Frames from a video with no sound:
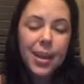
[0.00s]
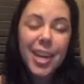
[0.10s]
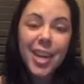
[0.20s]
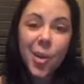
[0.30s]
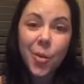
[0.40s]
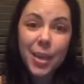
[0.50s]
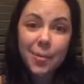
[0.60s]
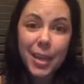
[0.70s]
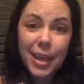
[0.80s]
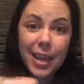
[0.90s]
and you don't want to
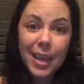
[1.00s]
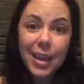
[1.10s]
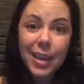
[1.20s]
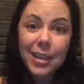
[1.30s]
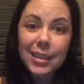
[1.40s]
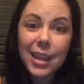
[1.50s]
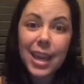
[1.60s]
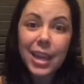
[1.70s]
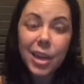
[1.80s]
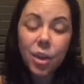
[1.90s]
be
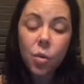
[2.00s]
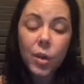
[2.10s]
letting your